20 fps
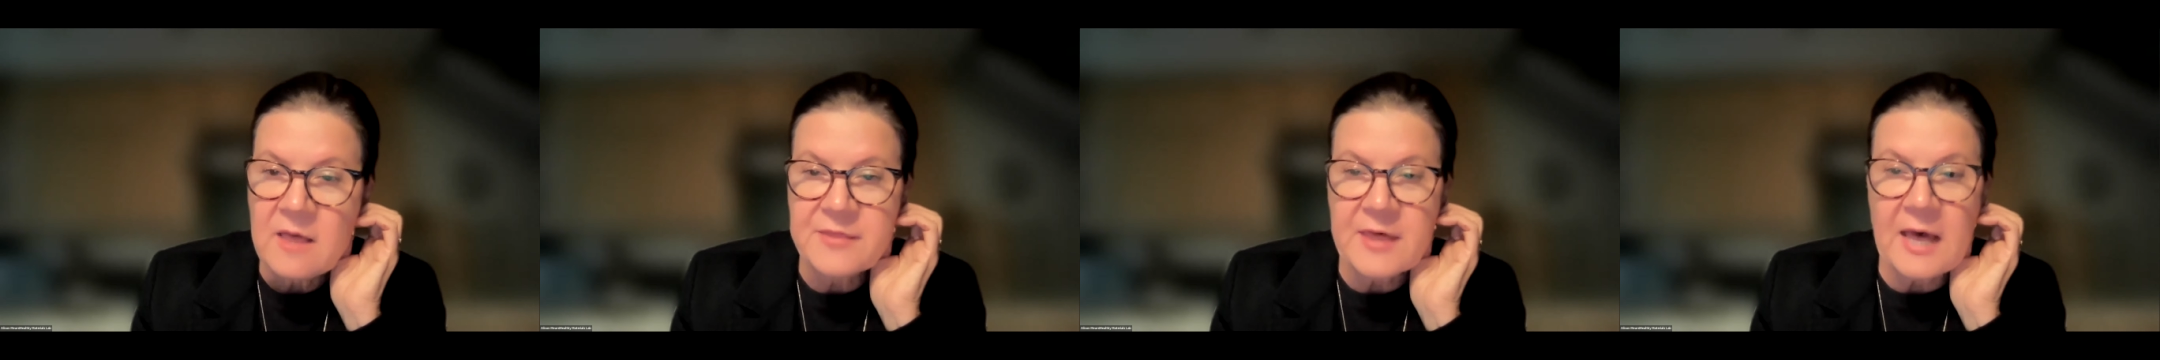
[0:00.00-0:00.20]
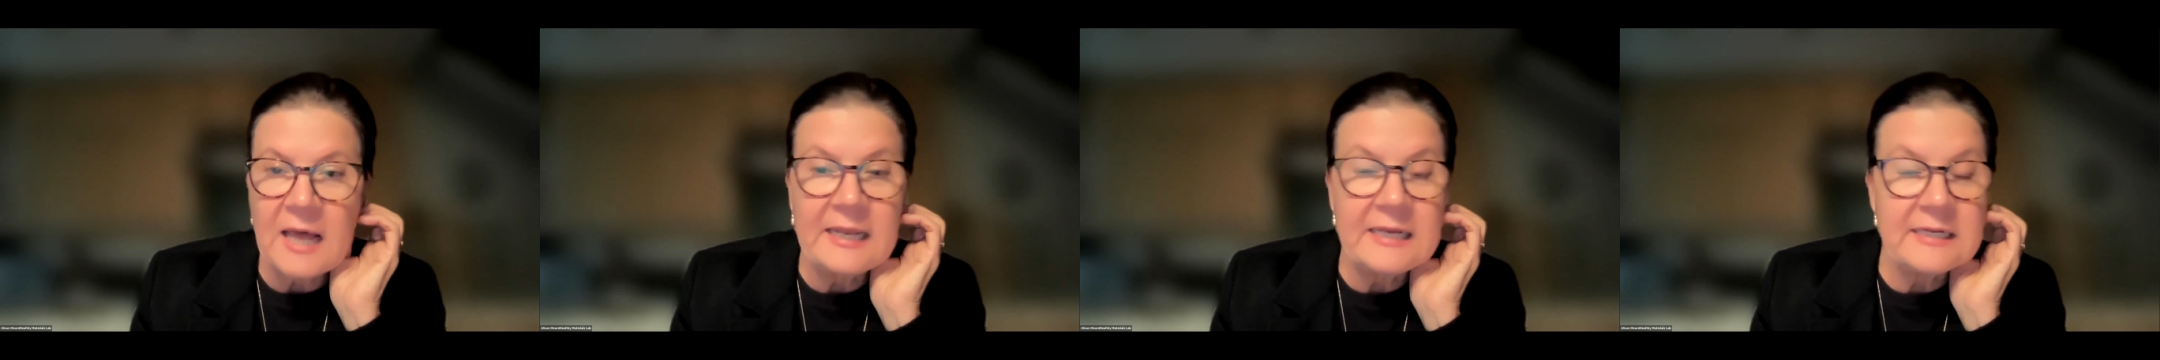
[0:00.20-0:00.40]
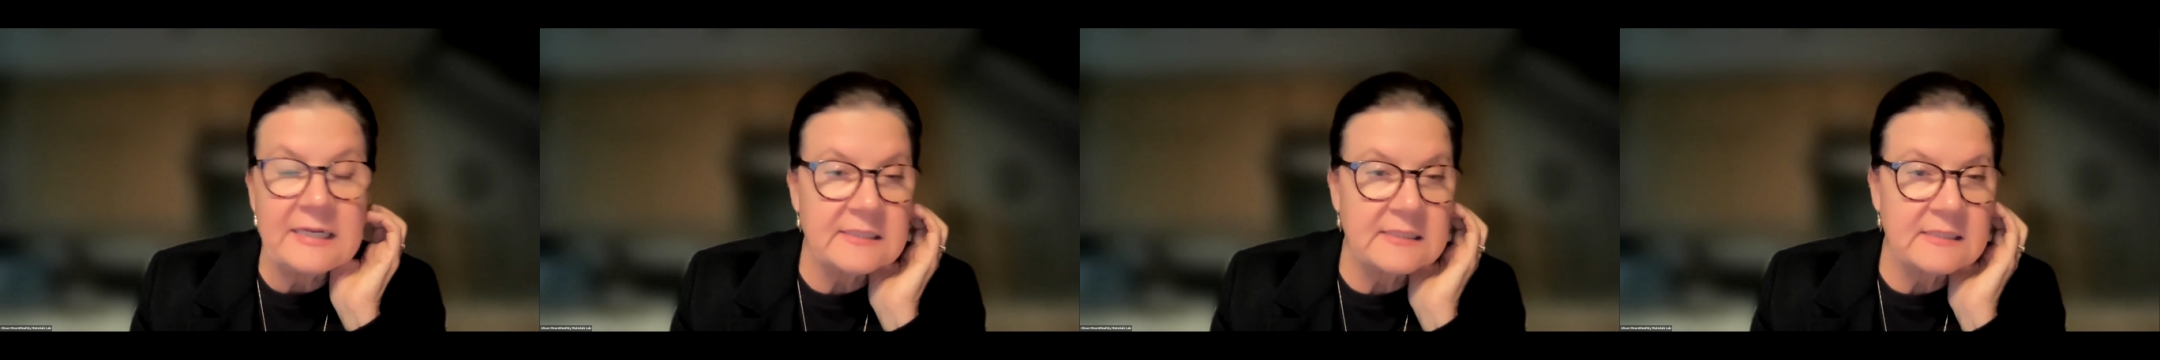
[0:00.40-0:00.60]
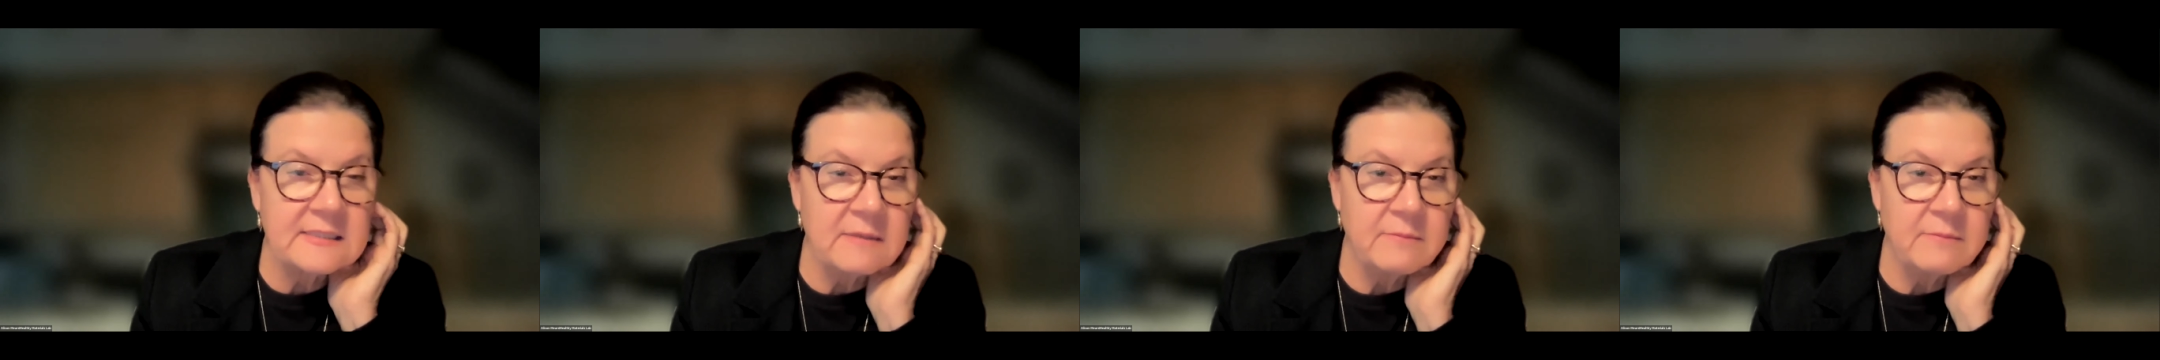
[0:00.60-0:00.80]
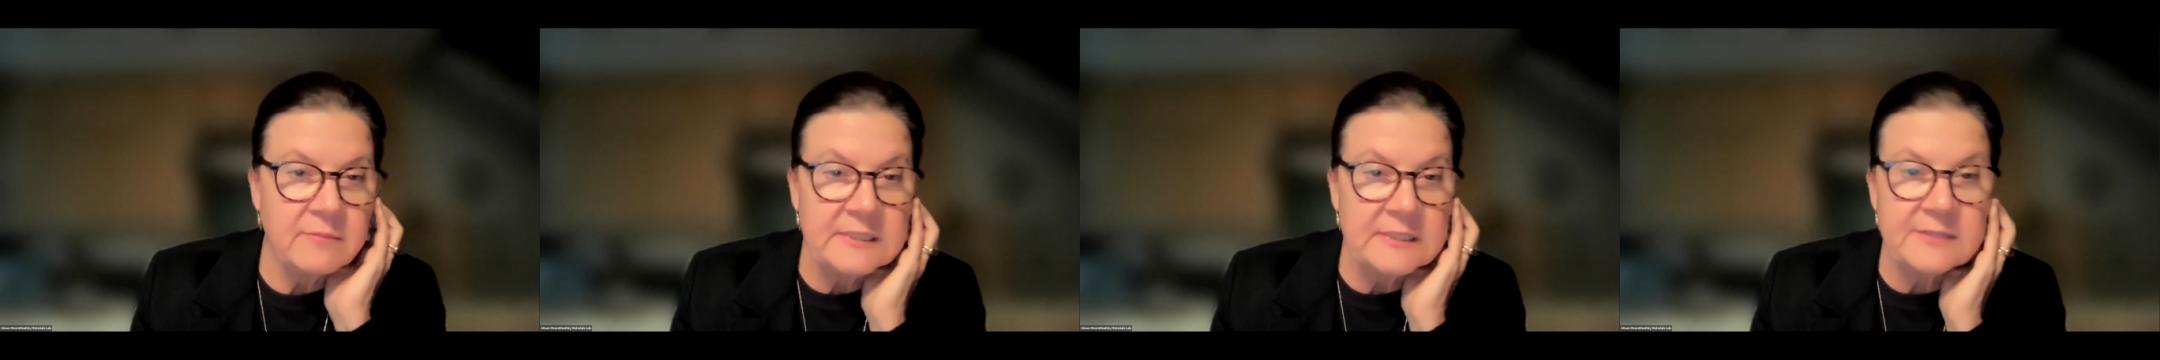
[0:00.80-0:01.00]
phthalates
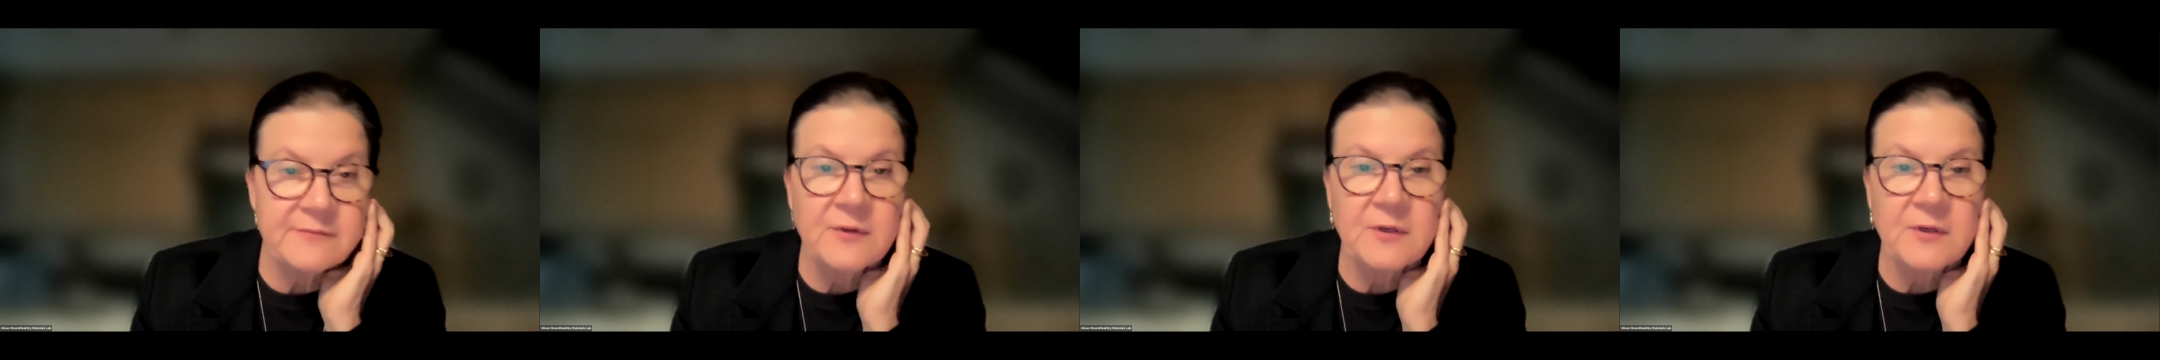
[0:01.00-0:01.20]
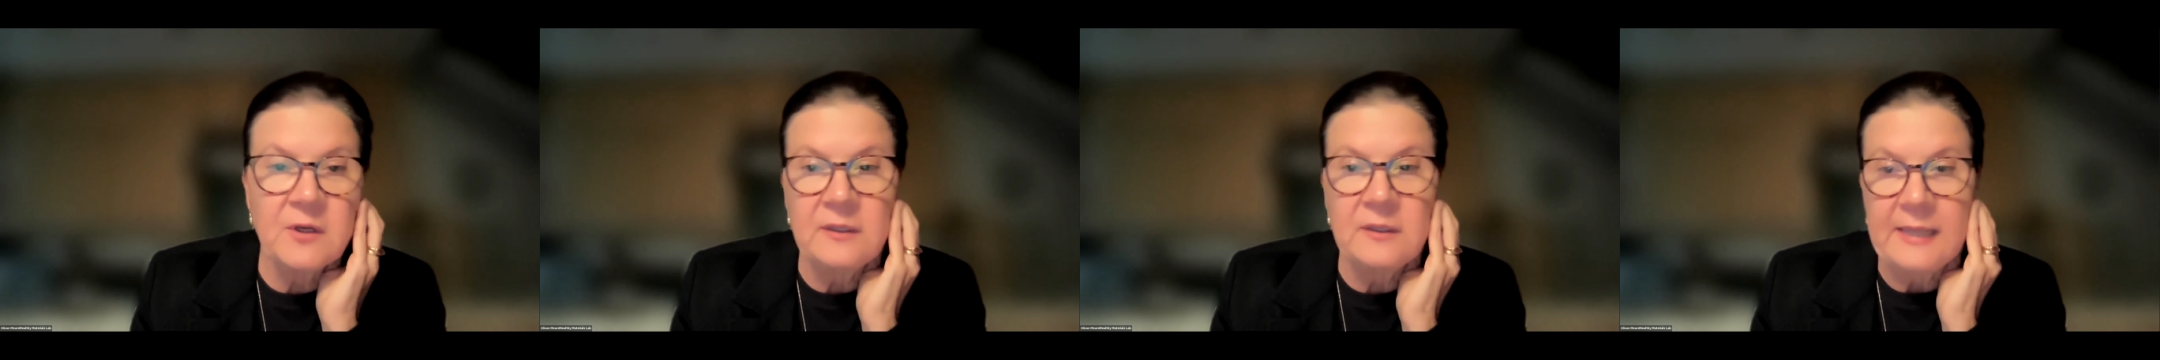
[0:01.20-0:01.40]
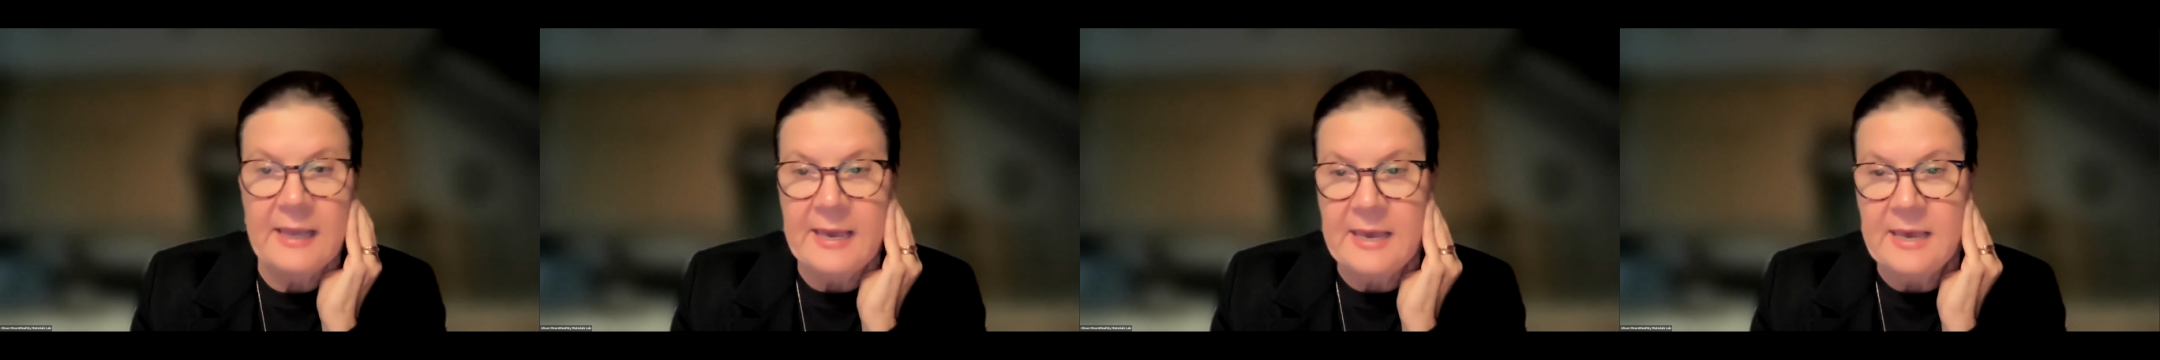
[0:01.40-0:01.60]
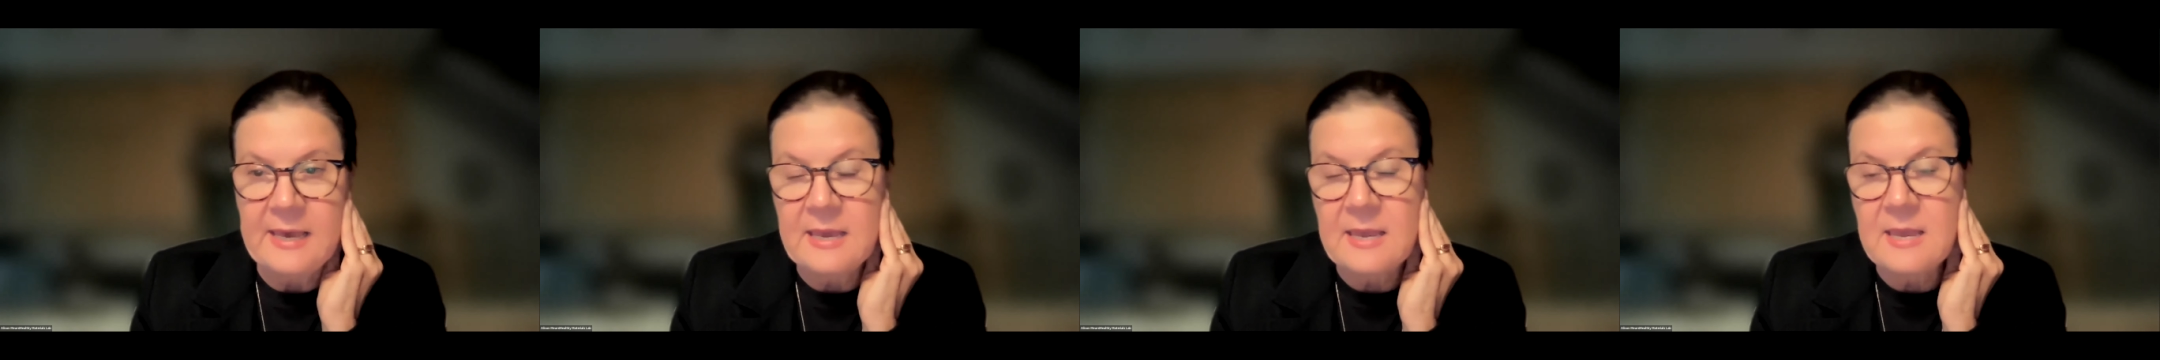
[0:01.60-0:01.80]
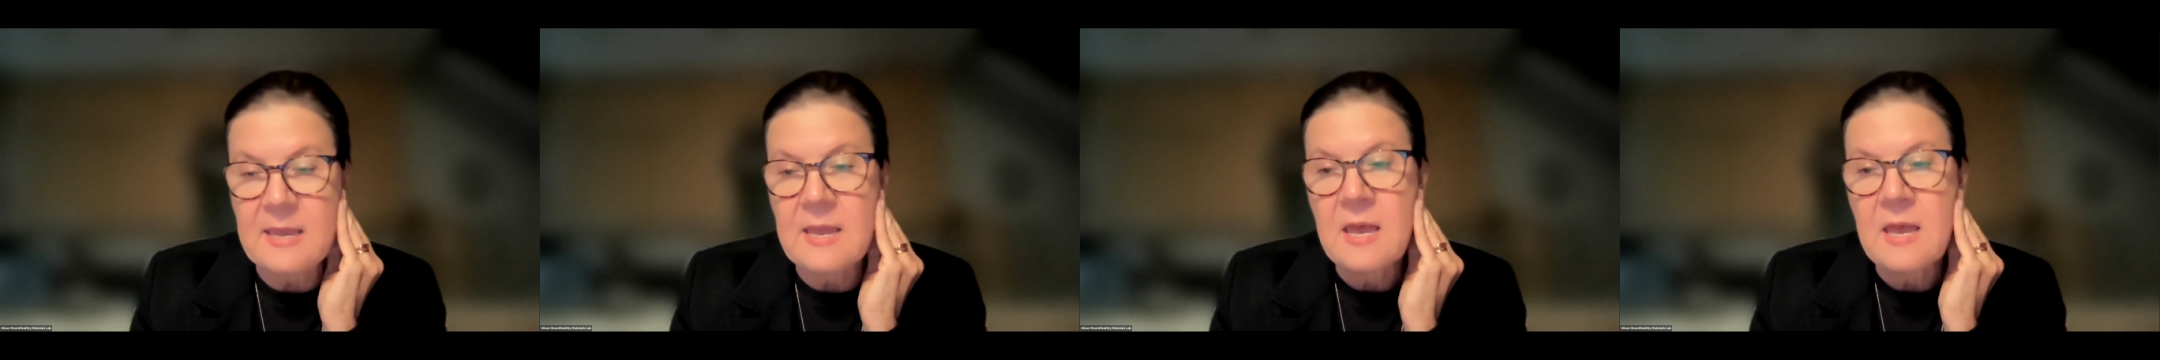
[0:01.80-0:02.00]
and bisphenol
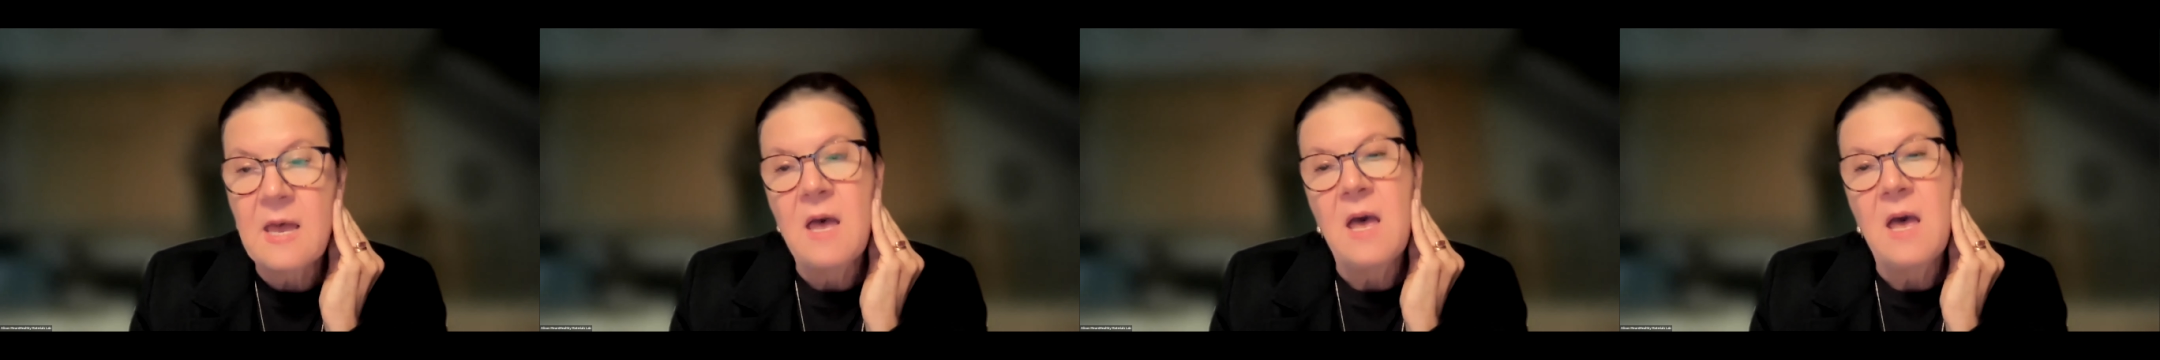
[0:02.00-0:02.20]
A,